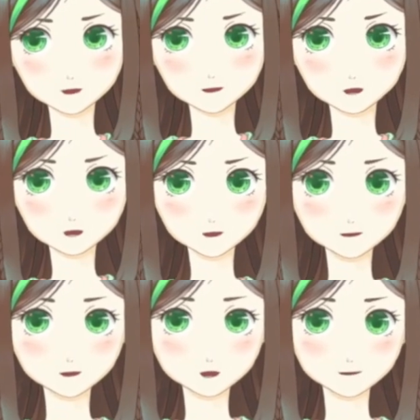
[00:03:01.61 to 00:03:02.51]
I wanted to
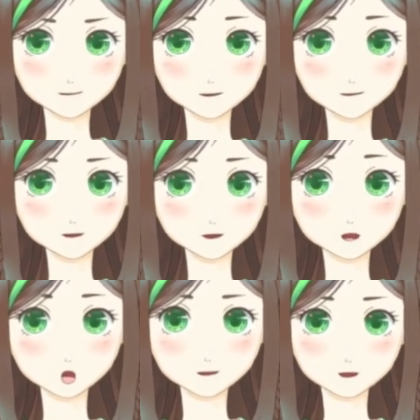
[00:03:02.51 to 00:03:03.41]
soften the look and
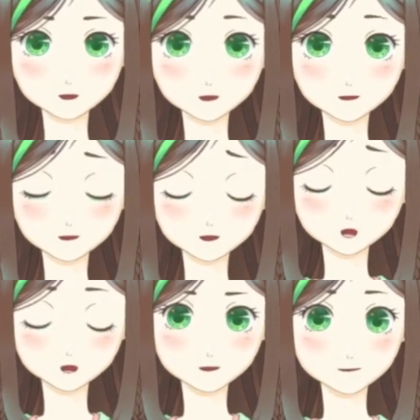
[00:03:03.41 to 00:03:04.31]
make it a bit more
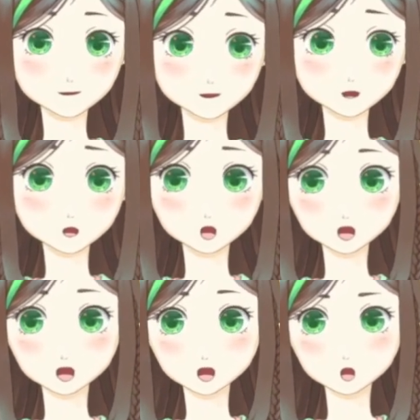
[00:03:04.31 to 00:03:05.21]
cute.
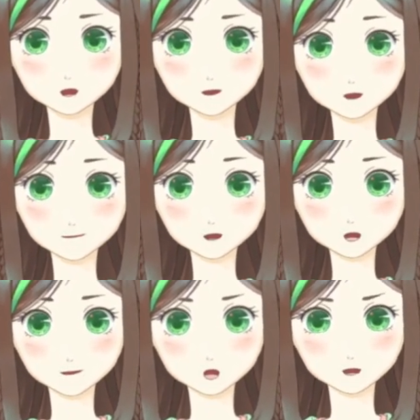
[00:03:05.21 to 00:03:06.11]
Therefore, I
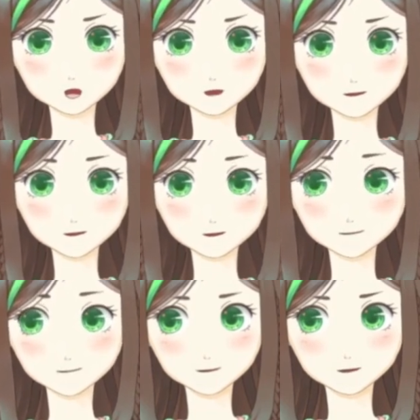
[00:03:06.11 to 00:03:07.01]
tried how it would look
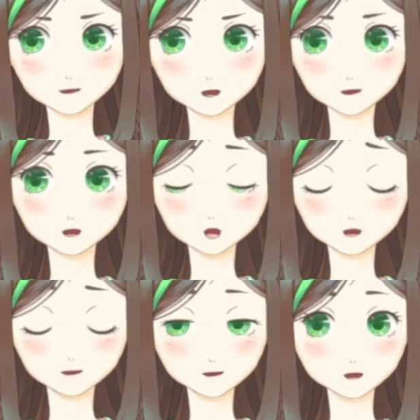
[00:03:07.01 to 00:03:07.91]
with a
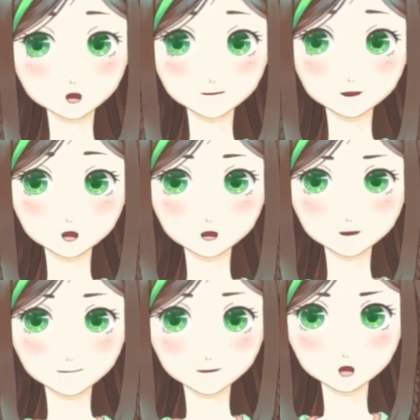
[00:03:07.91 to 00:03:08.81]
see-through sphere.
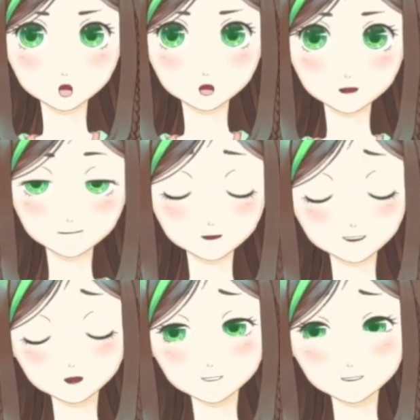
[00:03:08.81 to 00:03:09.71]
Much better.